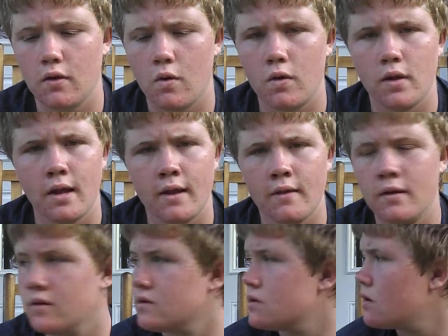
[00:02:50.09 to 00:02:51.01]
hold it like
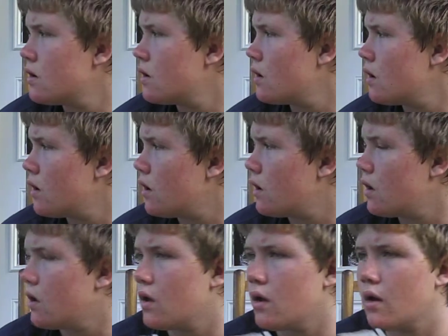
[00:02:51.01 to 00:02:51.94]
this,
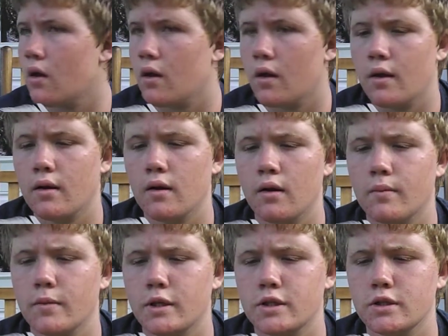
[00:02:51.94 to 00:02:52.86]

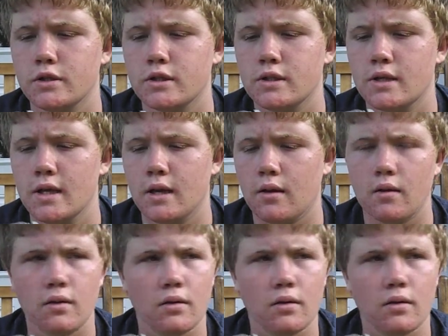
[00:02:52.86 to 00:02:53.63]
and this should stick.